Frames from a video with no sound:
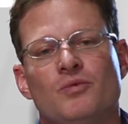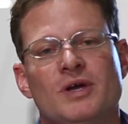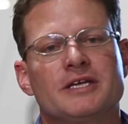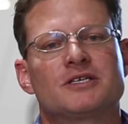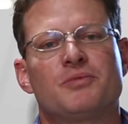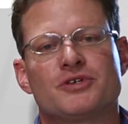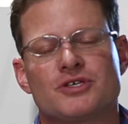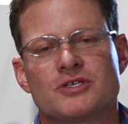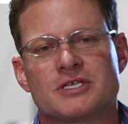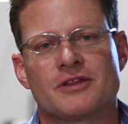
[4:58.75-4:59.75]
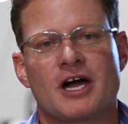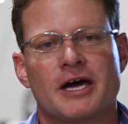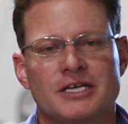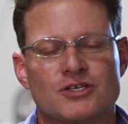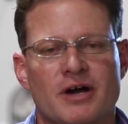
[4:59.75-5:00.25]
willing to produce in the
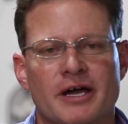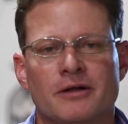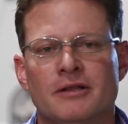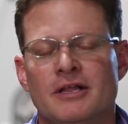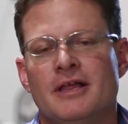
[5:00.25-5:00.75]
honey trial,